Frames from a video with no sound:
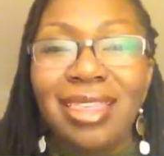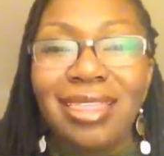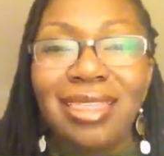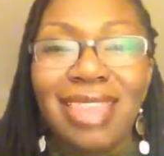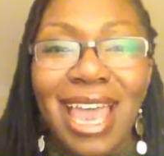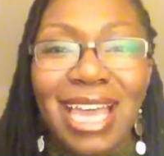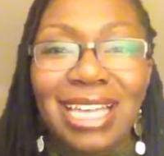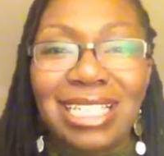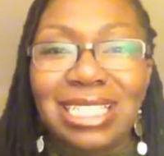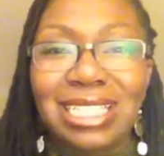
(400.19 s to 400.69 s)

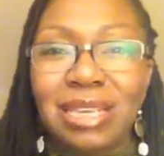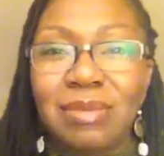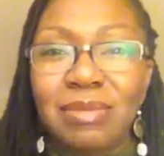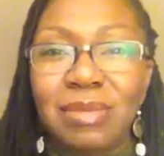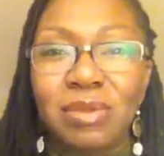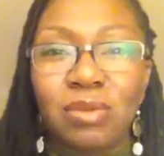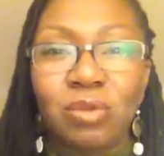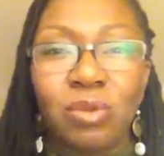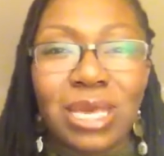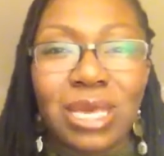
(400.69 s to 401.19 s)
That
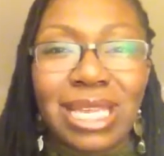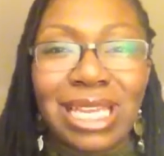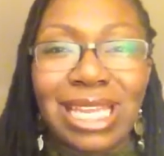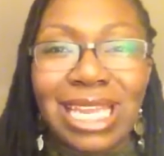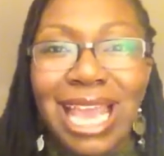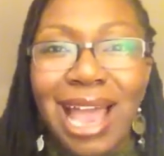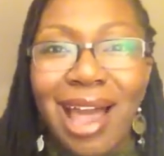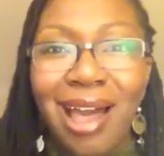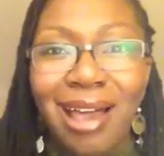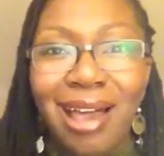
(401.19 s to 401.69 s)
seemed
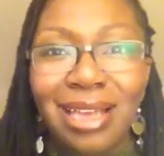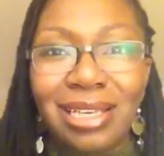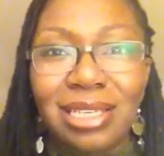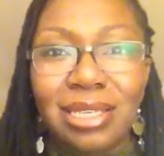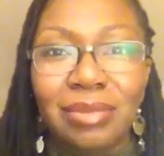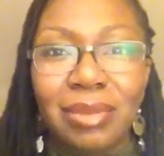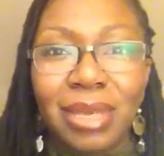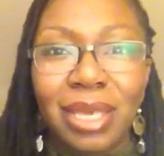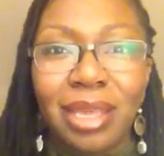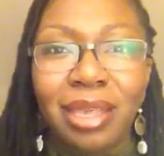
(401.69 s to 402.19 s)
really odd
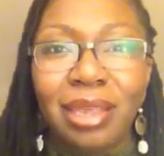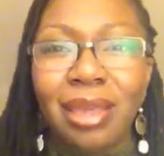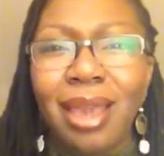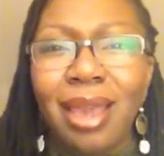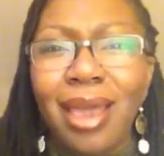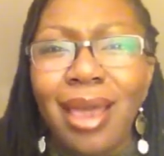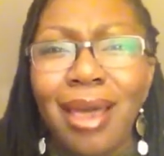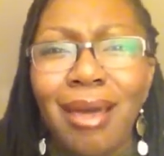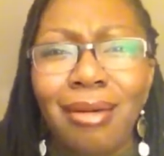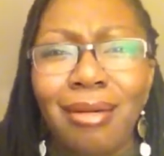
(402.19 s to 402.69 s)
to me.
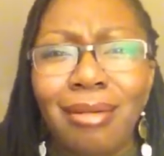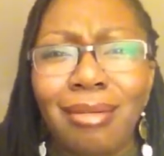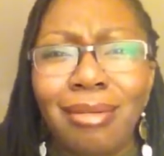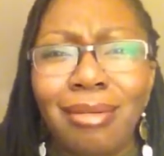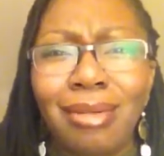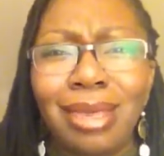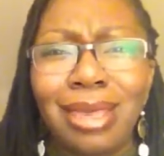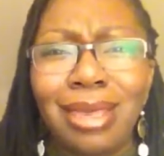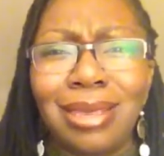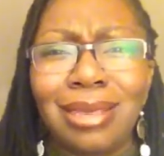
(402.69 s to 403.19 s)

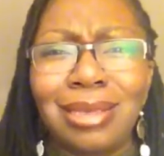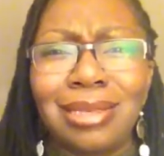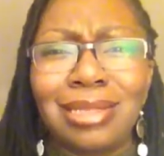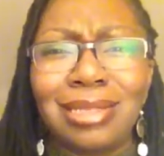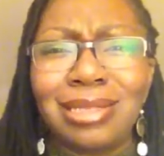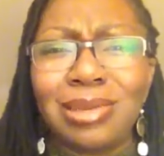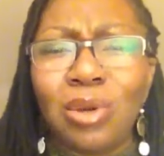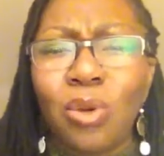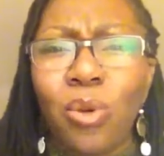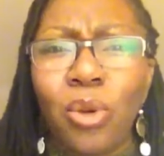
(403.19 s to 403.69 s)
How
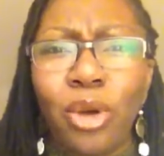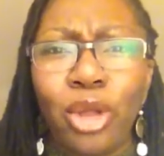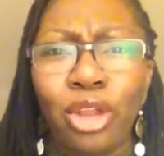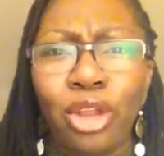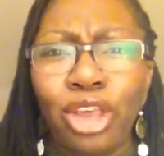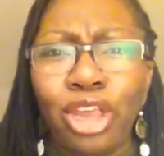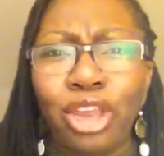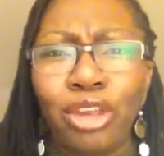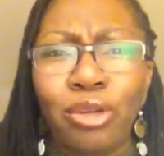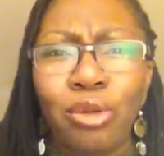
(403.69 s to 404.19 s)
is
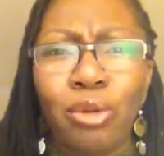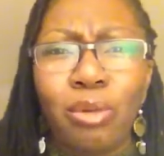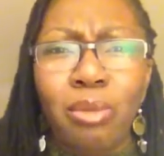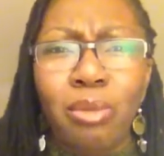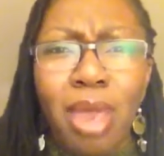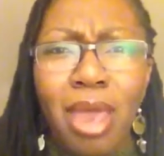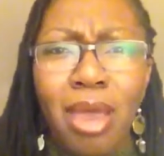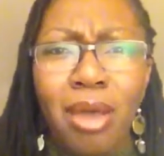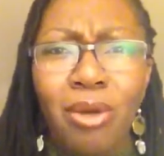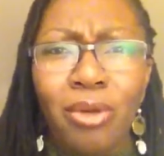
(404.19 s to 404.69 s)
oil in your
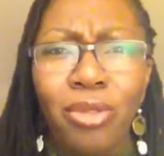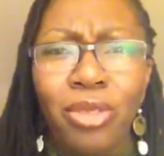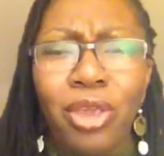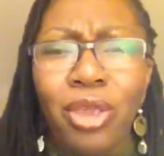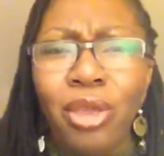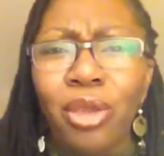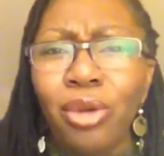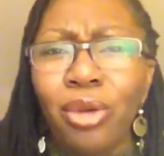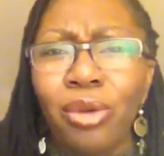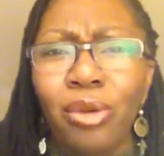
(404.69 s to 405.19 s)
mouth
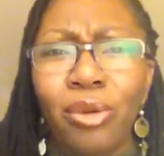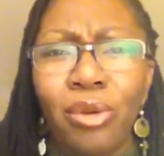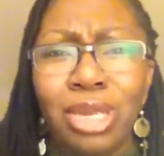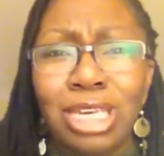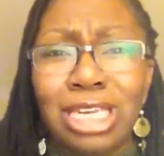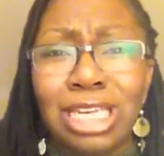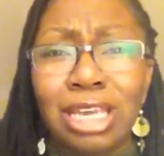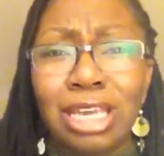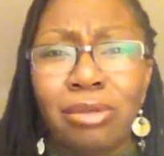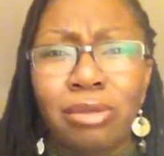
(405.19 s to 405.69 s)

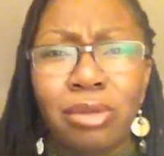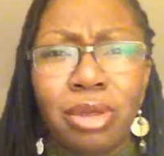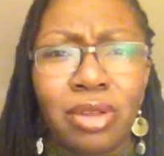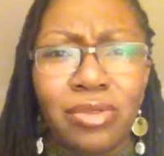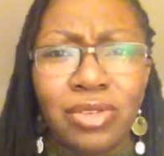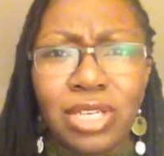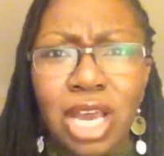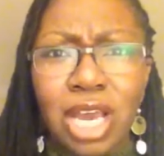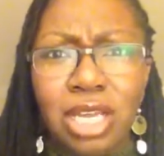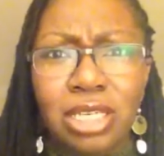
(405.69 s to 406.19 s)
going to get rid
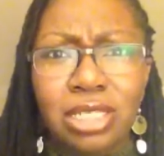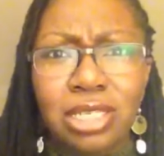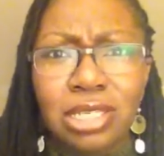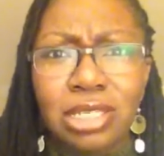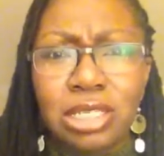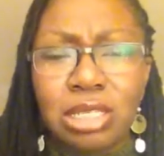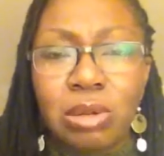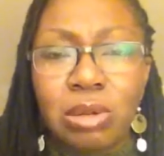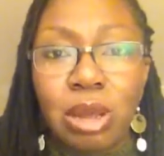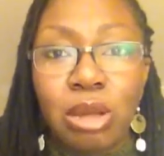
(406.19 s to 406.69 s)
of
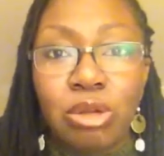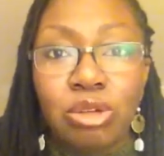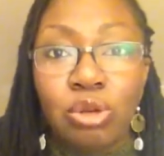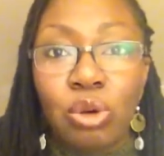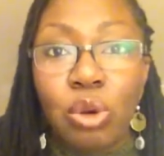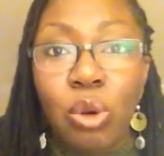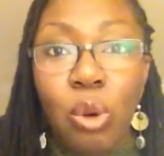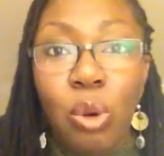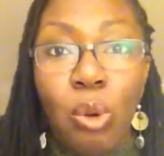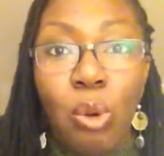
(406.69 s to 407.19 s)
toxins throughout
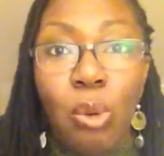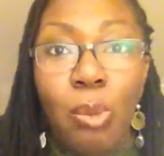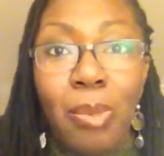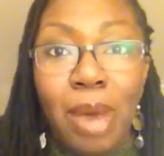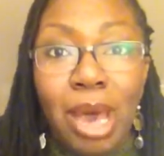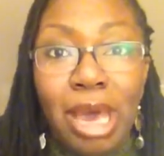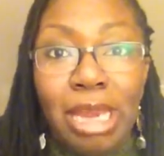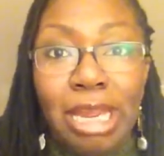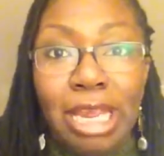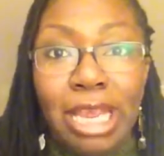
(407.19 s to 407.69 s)
your whole
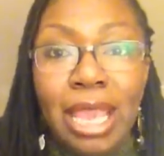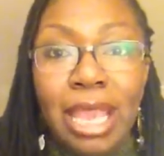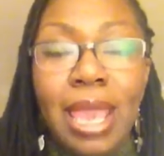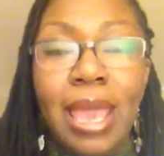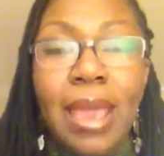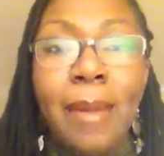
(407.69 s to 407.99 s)
body?